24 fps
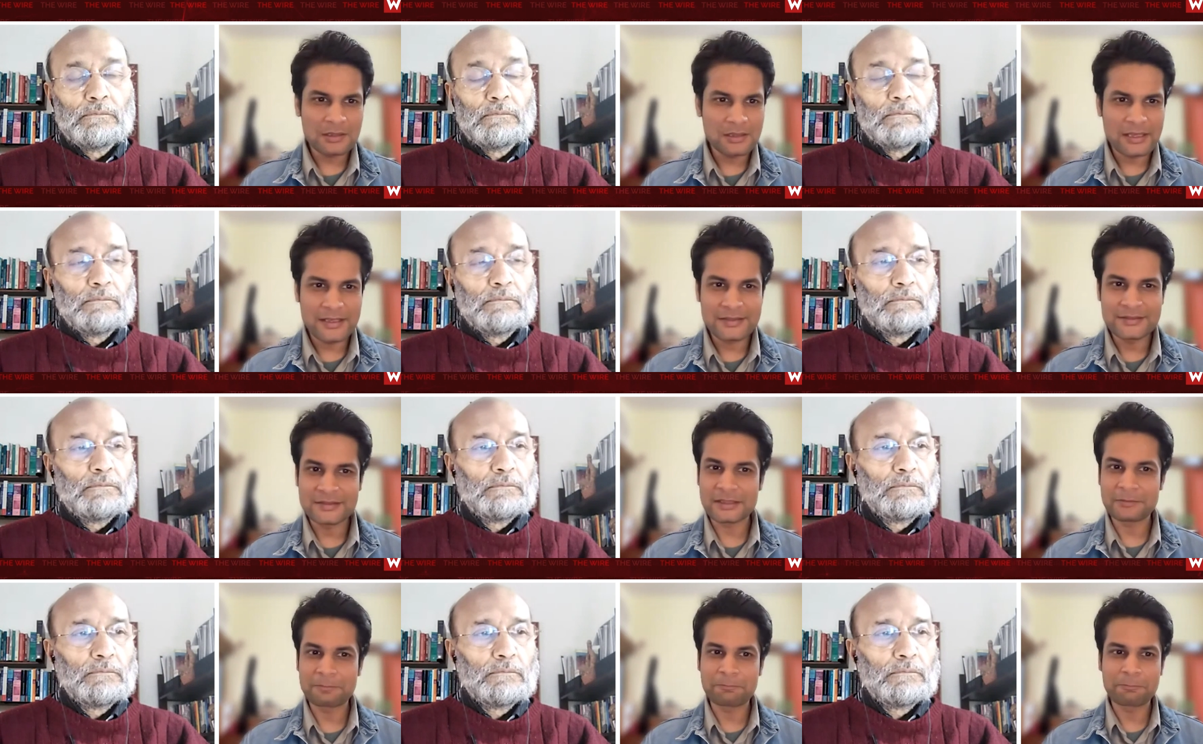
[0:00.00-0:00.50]

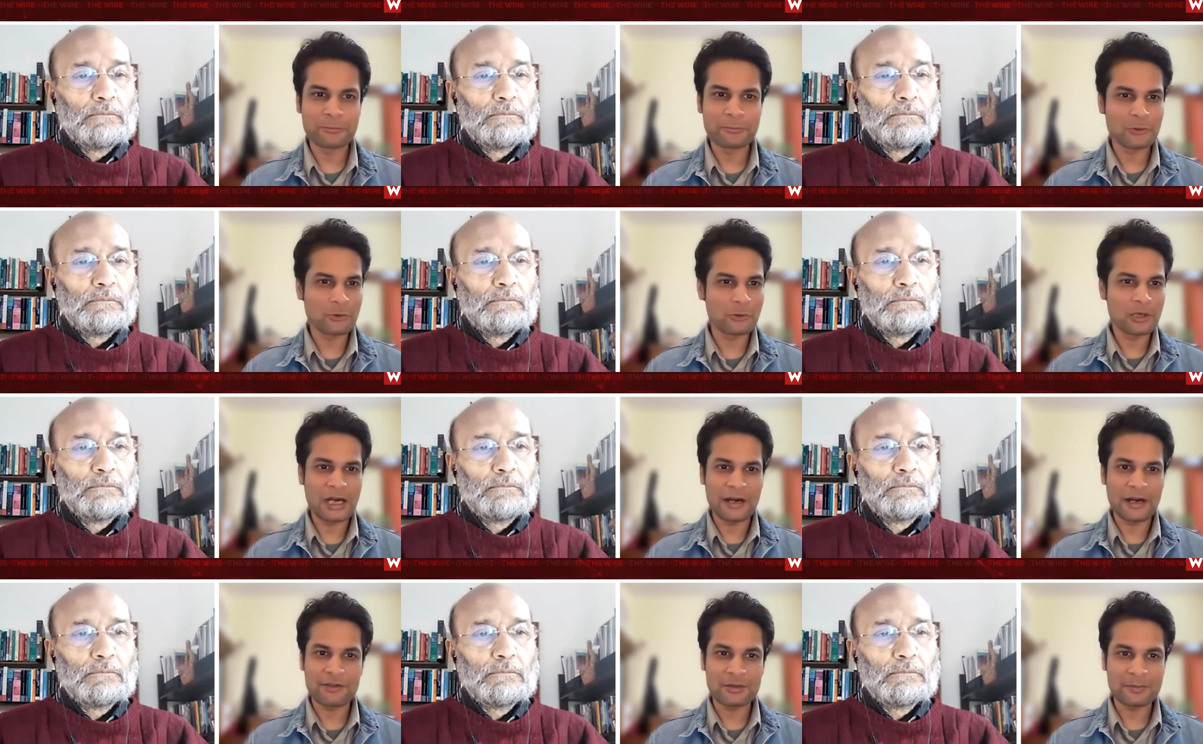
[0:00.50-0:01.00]
Speaker 1: Is it pro
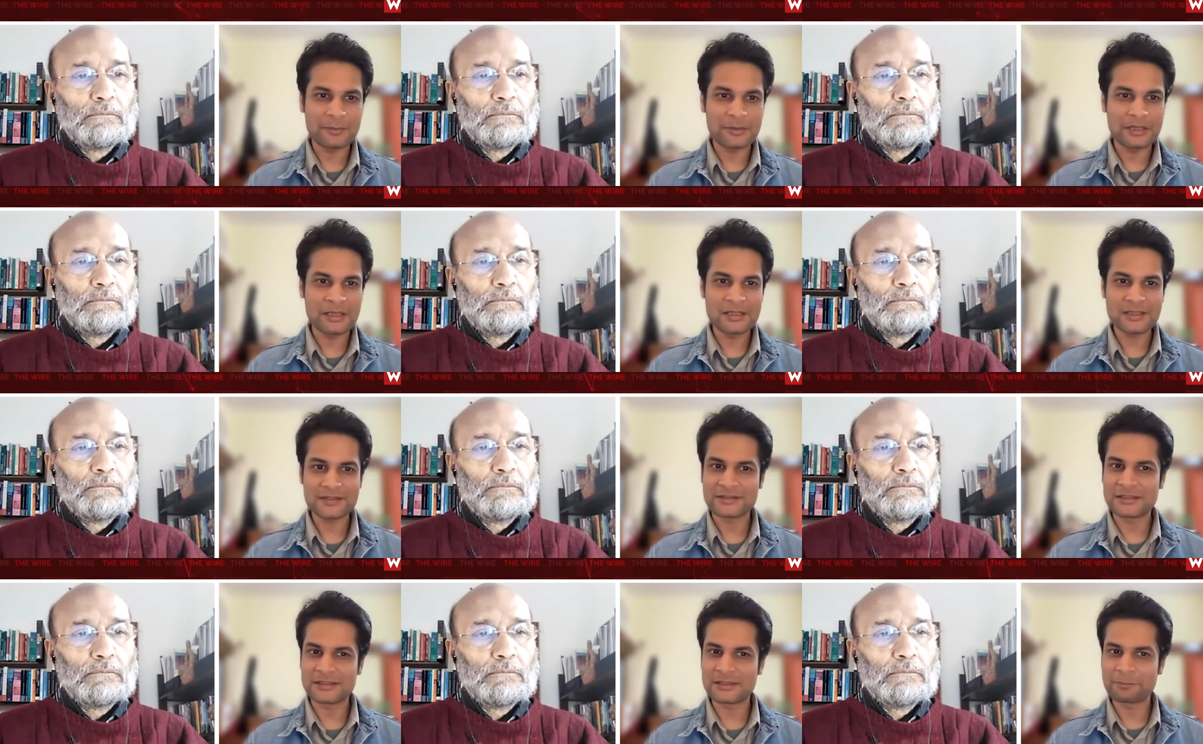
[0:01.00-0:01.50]

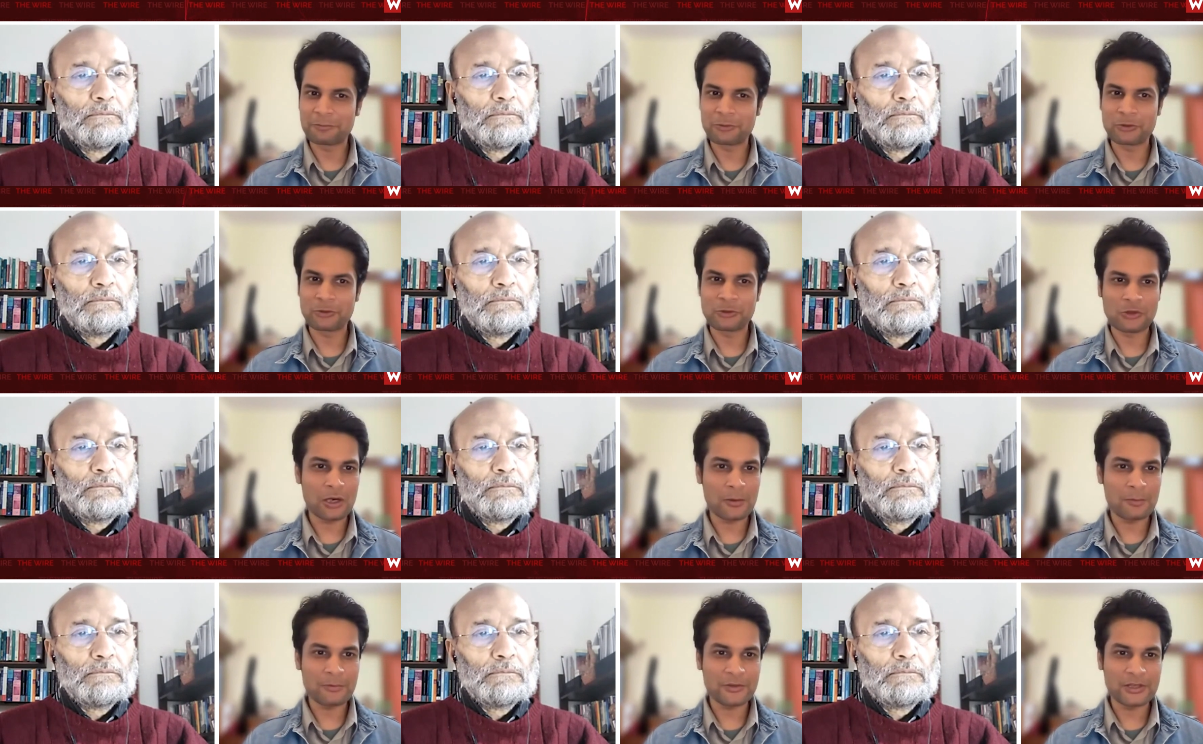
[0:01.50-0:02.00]
government? Is it pro
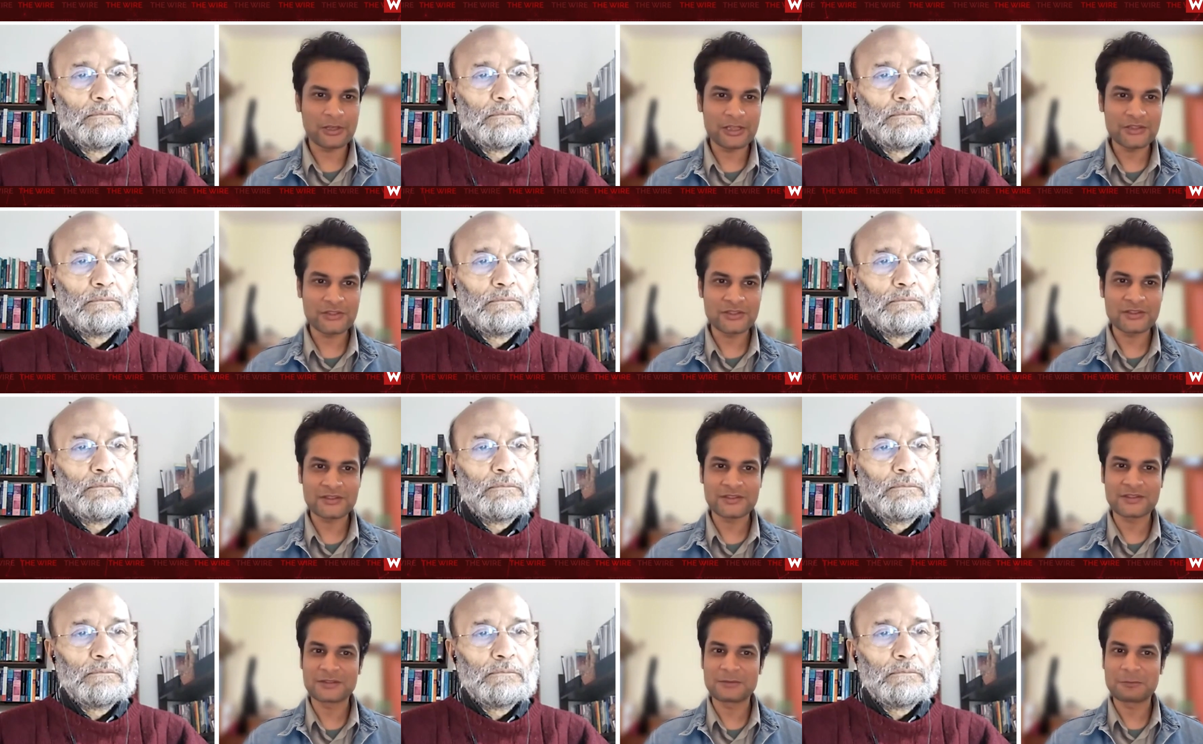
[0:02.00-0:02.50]

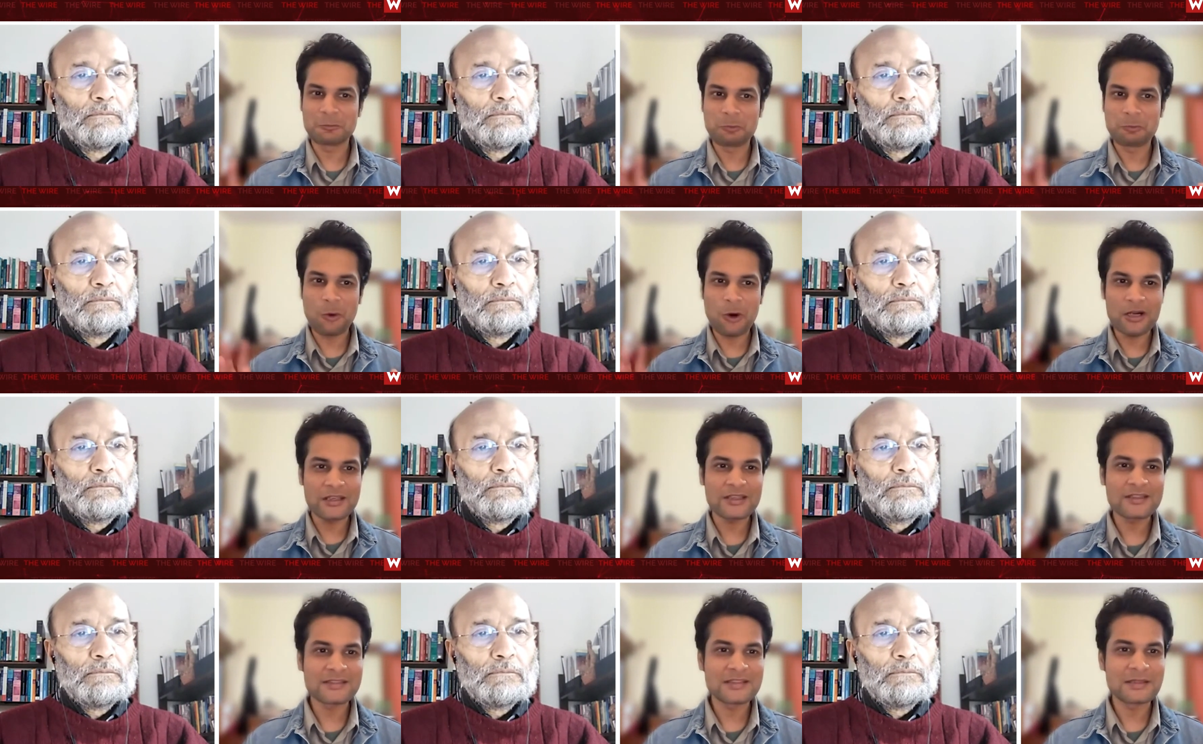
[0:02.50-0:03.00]
corporations?
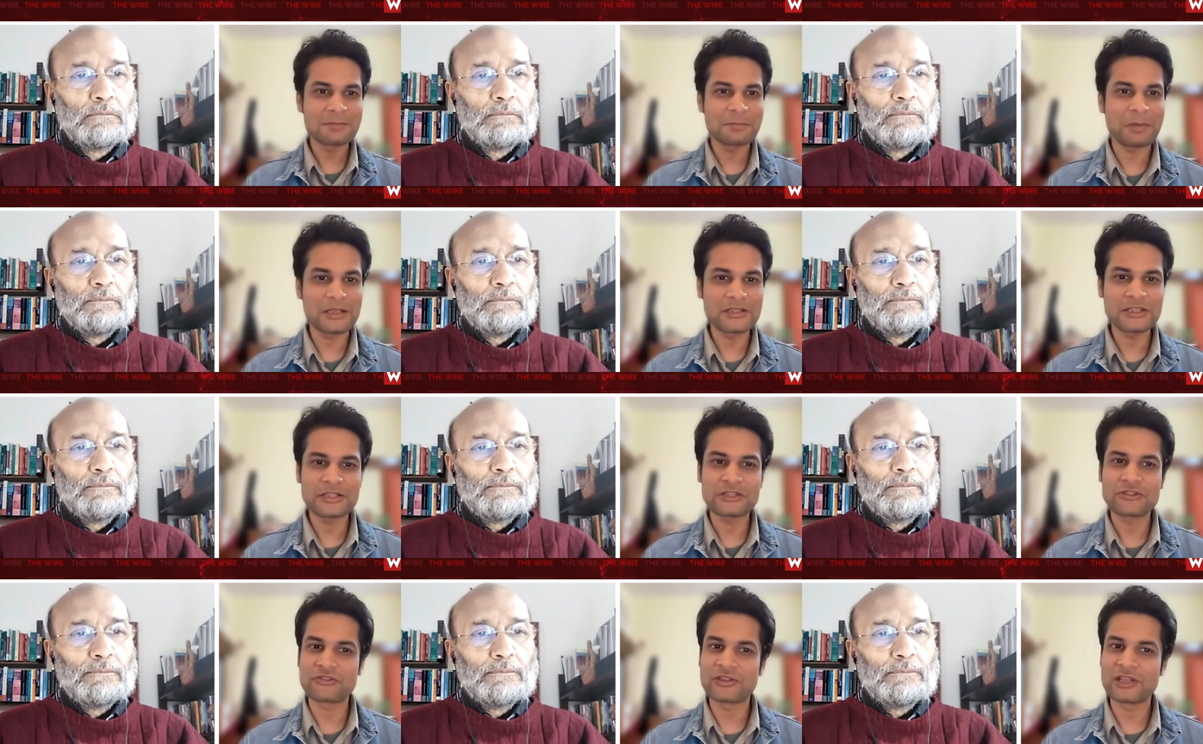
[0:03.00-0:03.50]
What is the
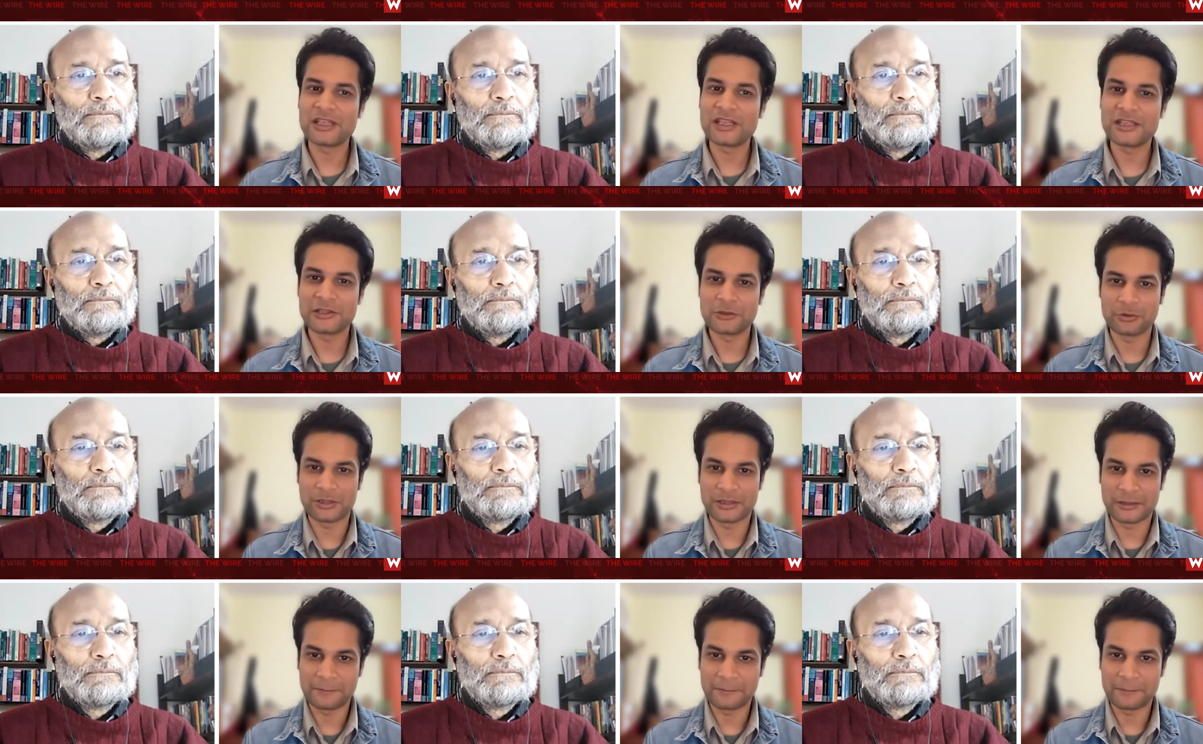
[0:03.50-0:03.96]
budget really doing?